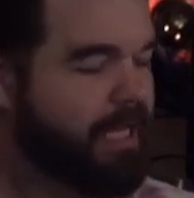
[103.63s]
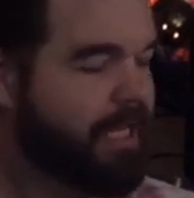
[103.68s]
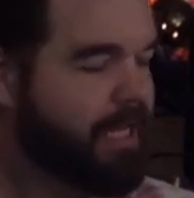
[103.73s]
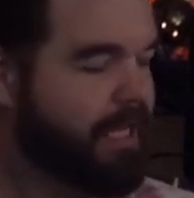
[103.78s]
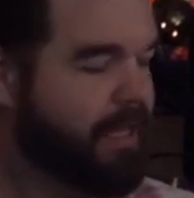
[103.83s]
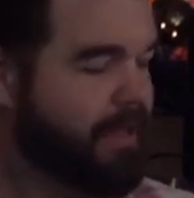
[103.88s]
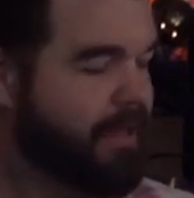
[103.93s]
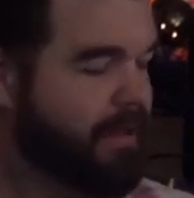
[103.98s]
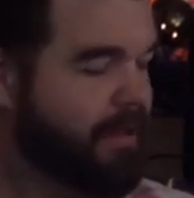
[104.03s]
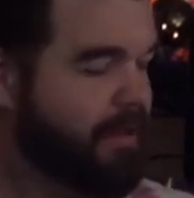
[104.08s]

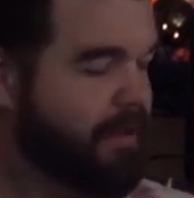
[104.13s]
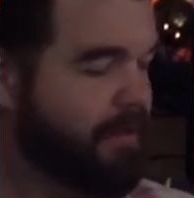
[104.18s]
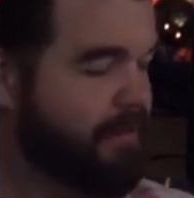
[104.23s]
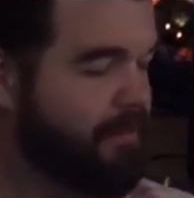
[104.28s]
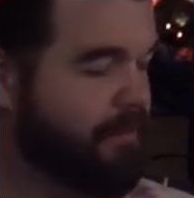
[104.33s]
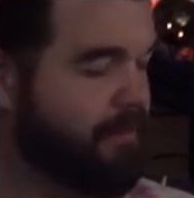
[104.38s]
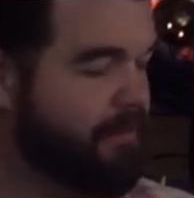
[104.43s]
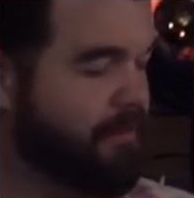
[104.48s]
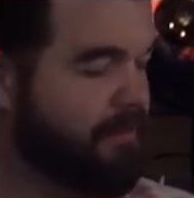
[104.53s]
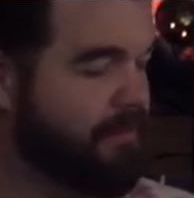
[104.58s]

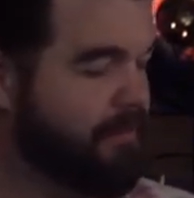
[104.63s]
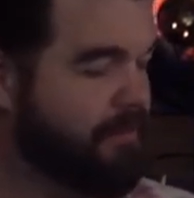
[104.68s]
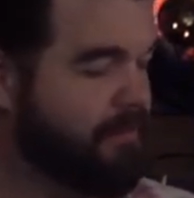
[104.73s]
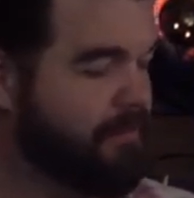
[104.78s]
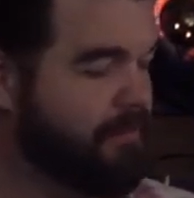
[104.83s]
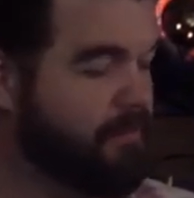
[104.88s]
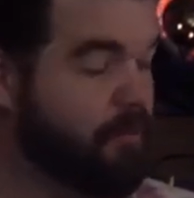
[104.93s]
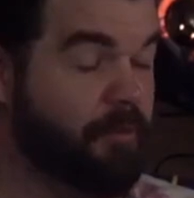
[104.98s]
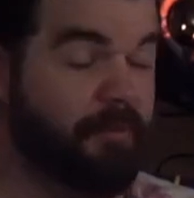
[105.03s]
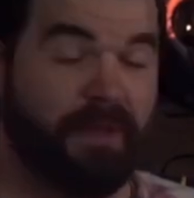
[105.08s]
Um,
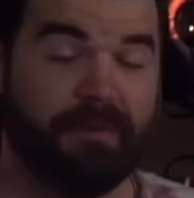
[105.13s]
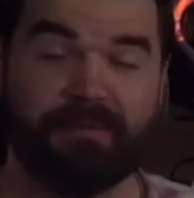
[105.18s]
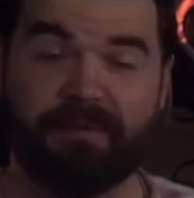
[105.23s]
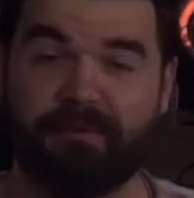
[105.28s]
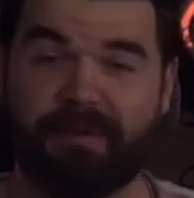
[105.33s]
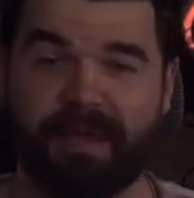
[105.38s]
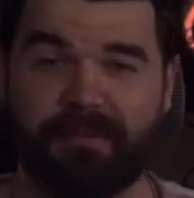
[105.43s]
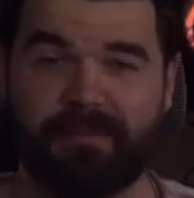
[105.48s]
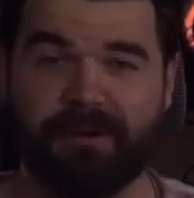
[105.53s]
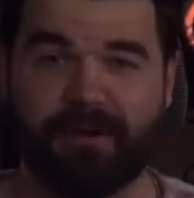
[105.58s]
or maybe a
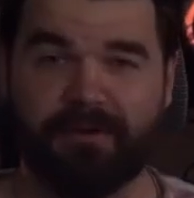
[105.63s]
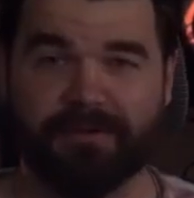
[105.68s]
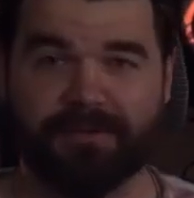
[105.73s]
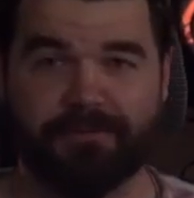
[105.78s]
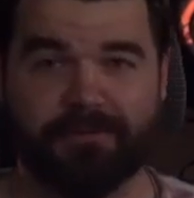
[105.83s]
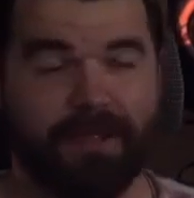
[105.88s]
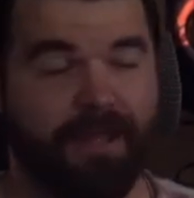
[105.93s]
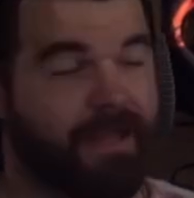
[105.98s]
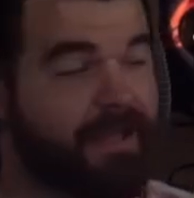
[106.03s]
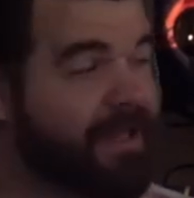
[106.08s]
bad power
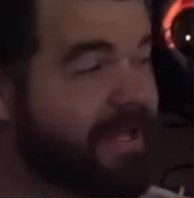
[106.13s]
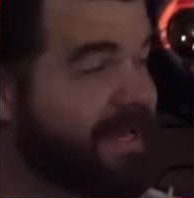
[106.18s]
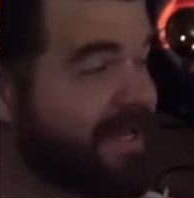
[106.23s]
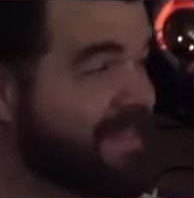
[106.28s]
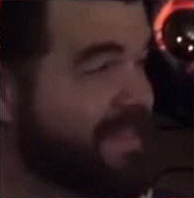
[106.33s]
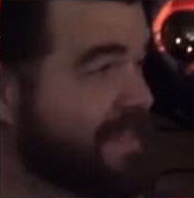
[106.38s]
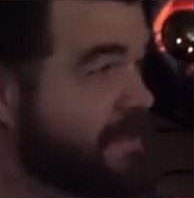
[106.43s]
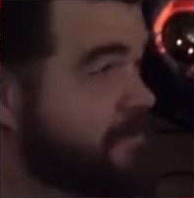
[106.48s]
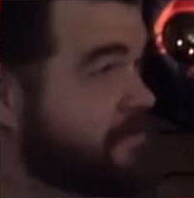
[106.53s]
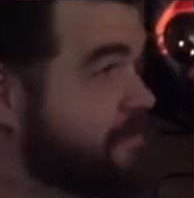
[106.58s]
supply. I
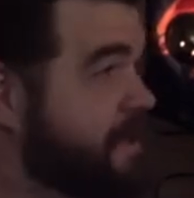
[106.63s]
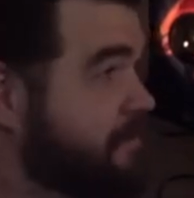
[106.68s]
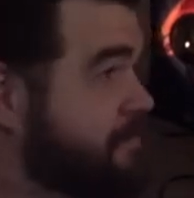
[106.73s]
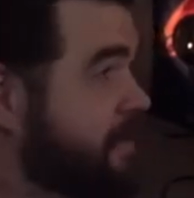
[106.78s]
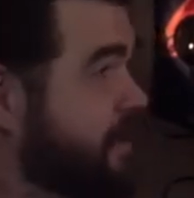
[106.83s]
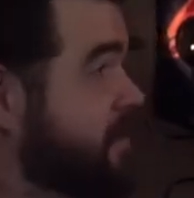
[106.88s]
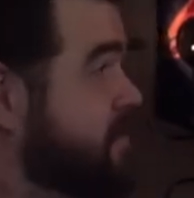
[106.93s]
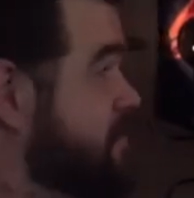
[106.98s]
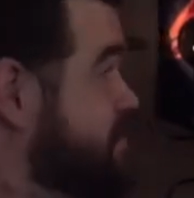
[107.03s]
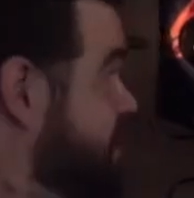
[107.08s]
didn't think it was bad
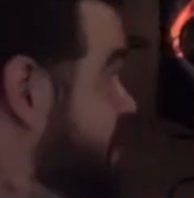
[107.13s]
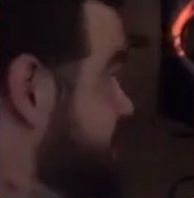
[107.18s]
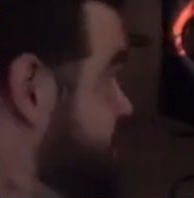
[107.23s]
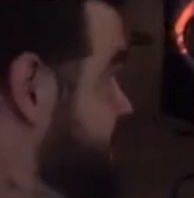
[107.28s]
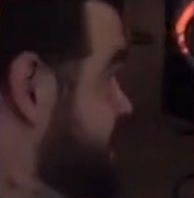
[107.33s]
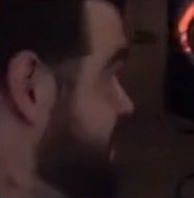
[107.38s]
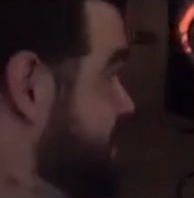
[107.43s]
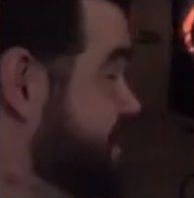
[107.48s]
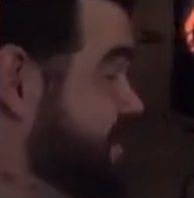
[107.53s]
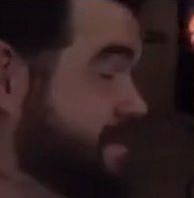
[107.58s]
power supply
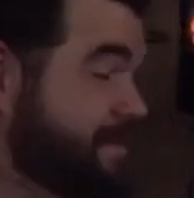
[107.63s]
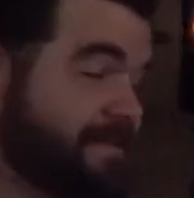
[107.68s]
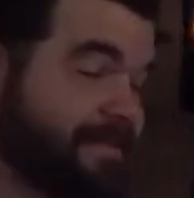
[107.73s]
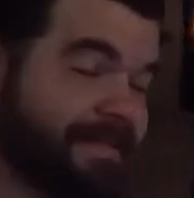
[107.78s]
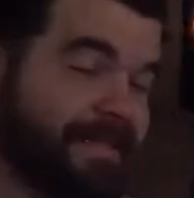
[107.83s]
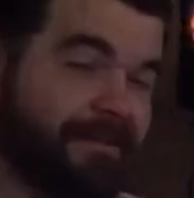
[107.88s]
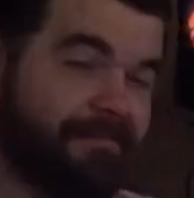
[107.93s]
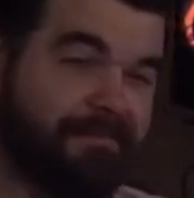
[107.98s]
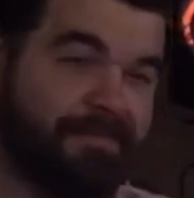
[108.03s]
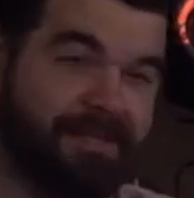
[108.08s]
because it's
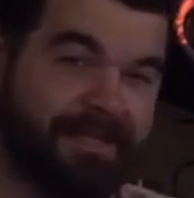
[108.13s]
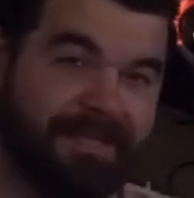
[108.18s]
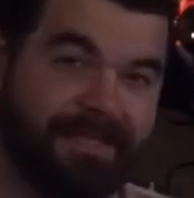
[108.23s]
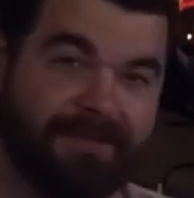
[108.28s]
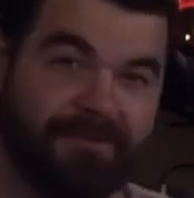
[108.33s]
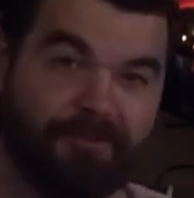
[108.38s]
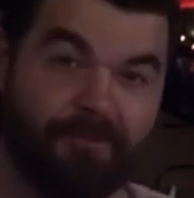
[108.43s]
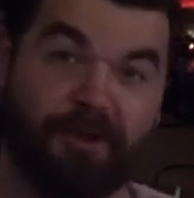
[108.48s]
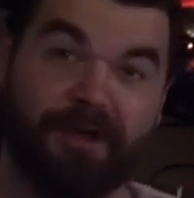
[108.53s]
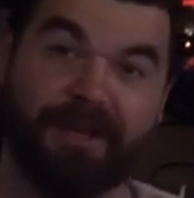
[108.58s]
getting plenty
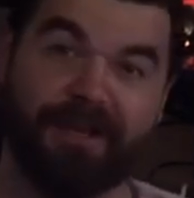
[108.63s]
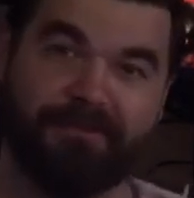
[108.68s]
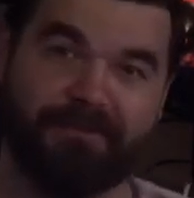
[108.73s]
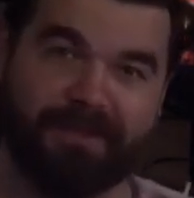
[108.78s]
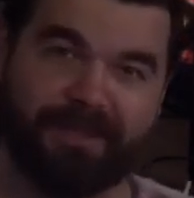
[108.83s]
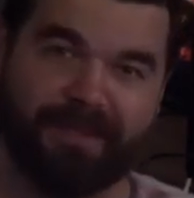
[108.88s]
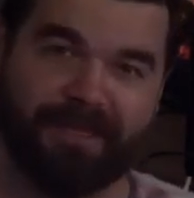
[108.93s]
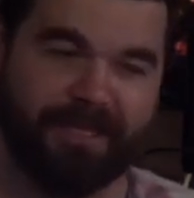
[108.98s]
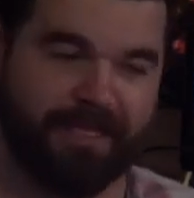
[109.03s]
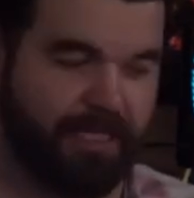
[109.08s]
to run
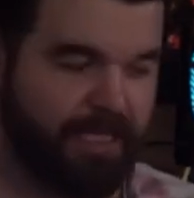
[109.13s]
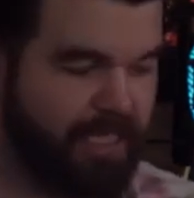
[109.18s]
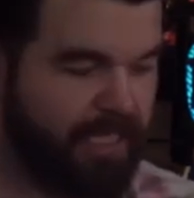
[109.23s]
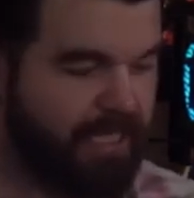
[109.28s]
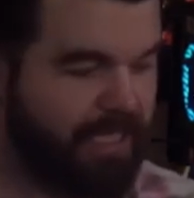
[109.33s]
everything.